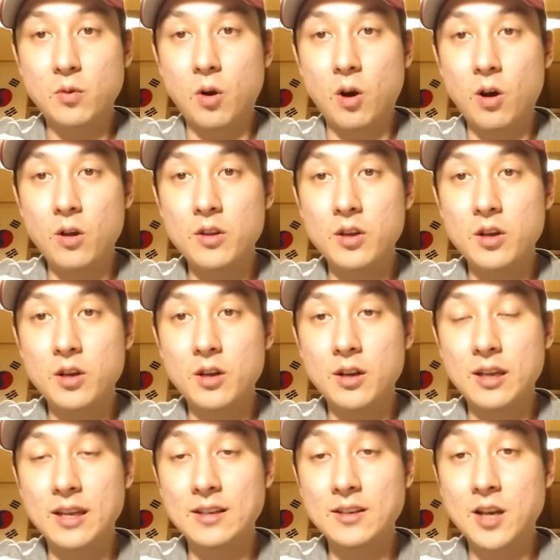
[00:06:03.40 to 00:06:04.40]
for all
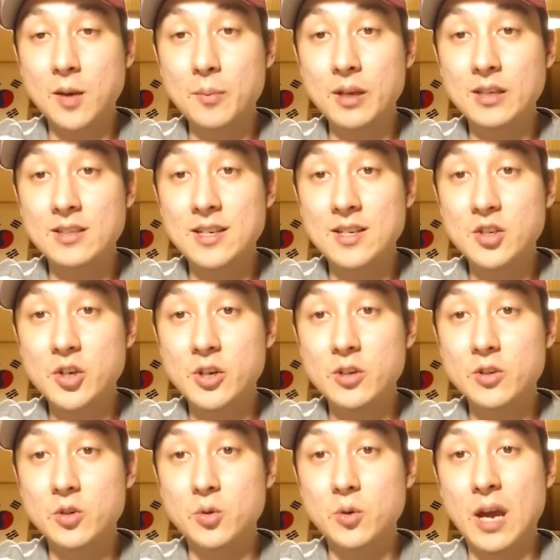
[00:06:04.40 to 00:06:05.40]
the incoming
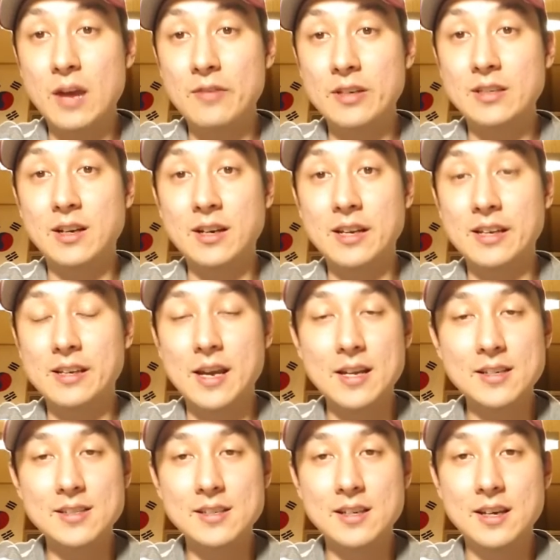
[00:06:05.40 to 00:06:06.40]
teachers who haven't done it
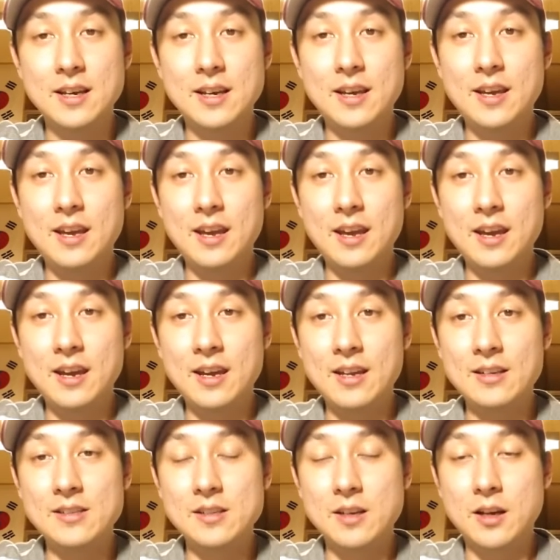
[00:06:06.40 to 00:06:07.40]
yet,
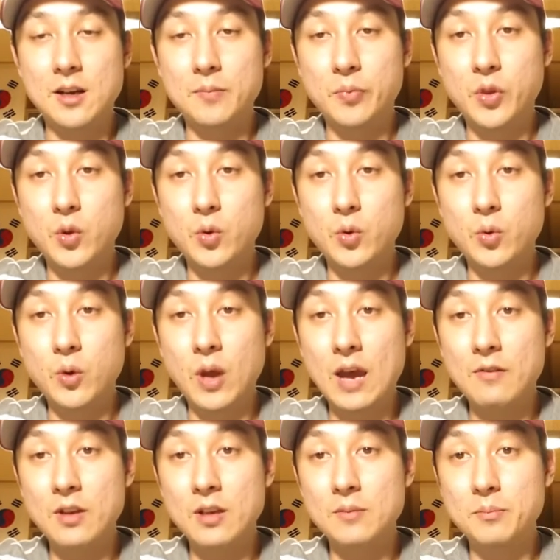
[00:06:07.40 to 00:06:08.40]
and who
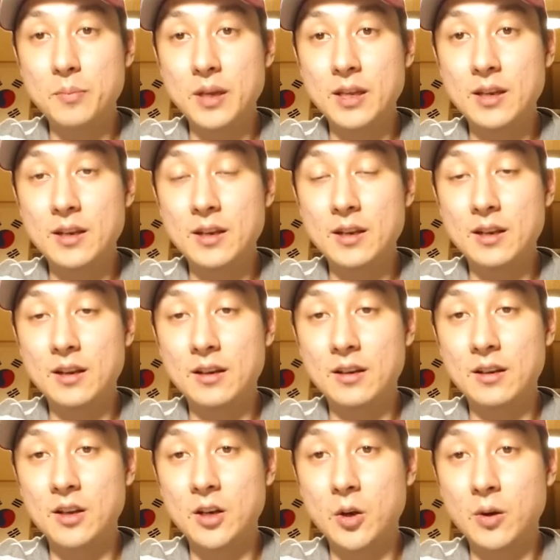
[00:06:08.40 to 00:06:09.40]
haven't been,
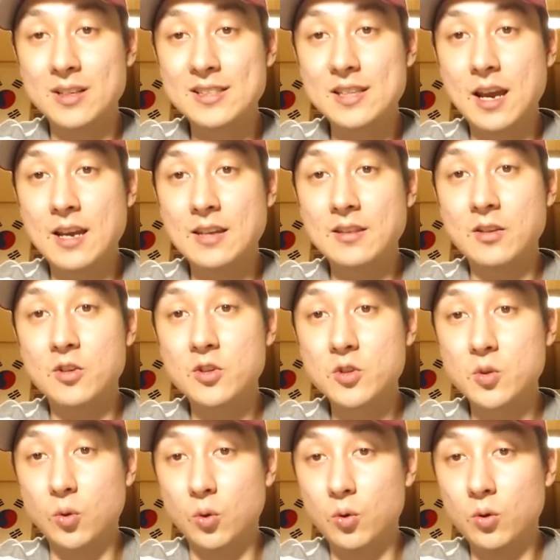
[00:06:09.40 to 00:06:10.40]
you know, assigned their
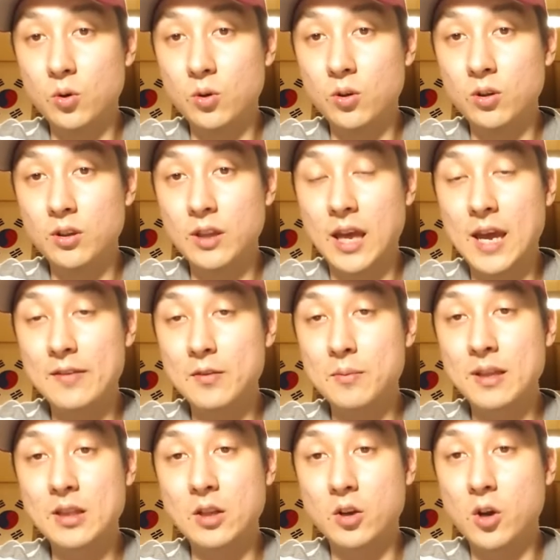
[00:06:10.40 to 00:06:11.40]
school. They haven't
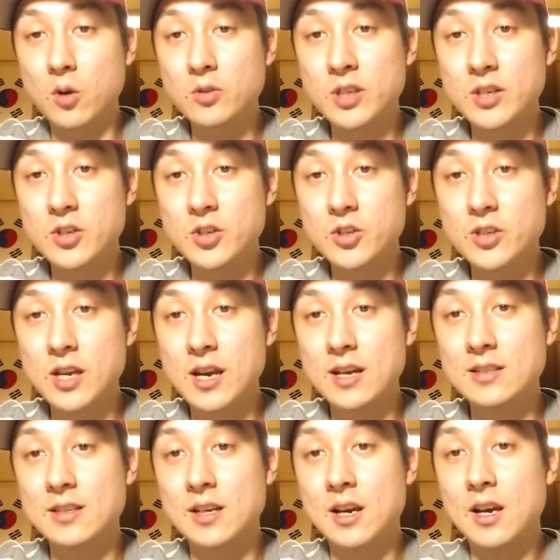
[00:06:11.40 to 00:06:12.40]
met their co-teachers
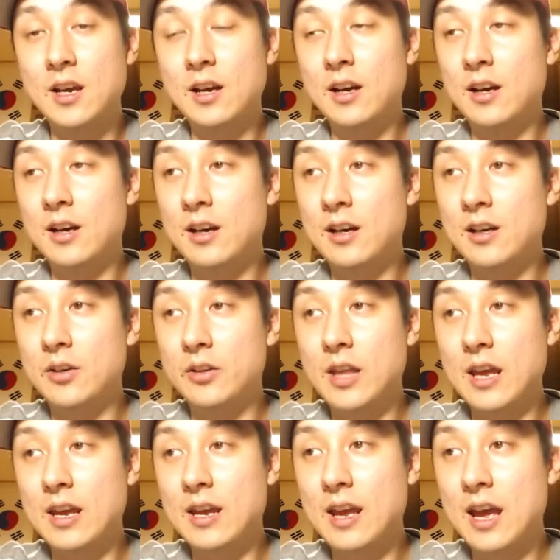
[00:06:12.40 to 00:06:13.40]
yet.
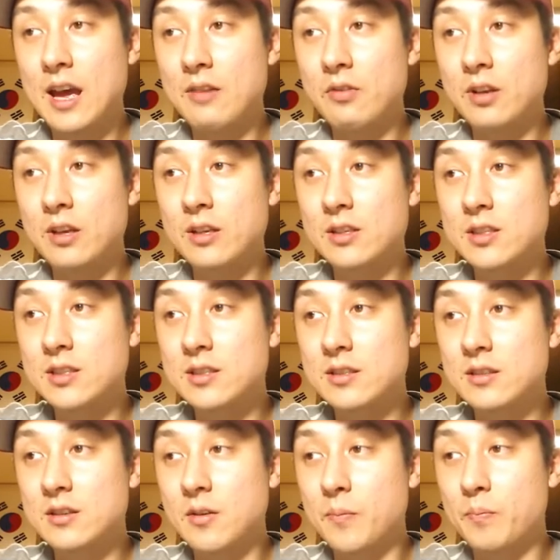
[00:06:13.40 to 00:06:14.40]
They
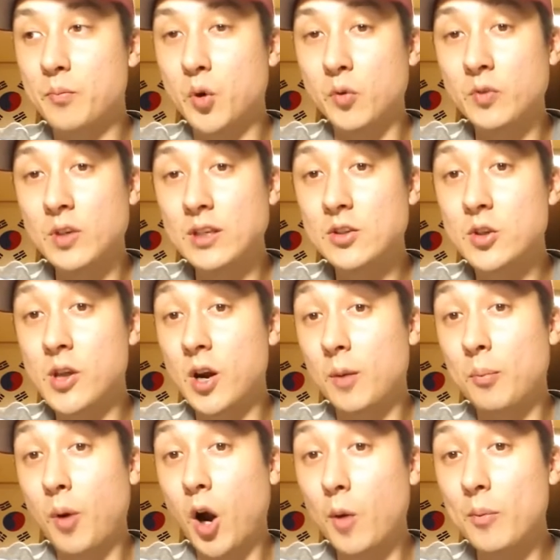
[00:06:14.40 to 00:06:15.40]
haven't moved into their
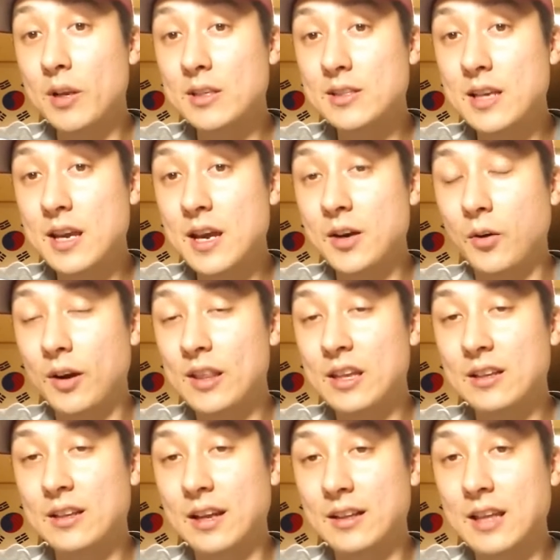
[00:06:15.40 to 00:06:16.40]
apartments yet or
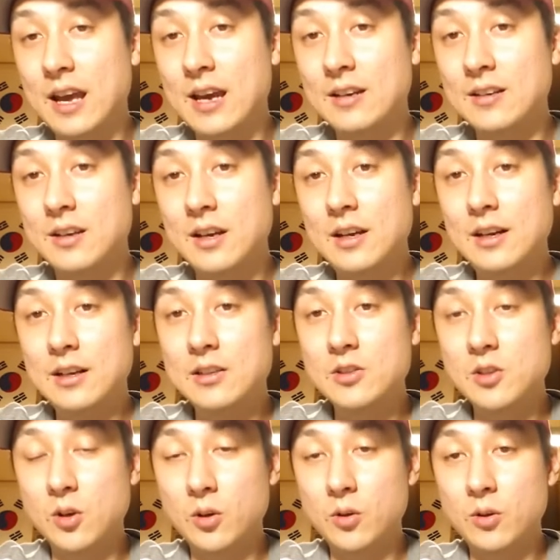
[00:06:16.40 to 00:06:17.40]
anything like that.
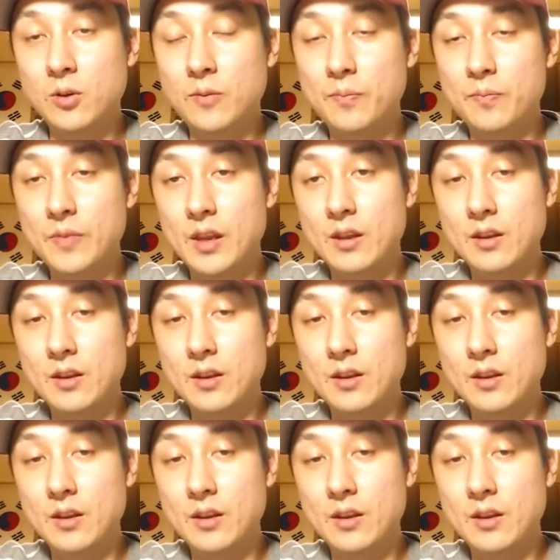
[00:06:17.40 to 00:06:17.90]
So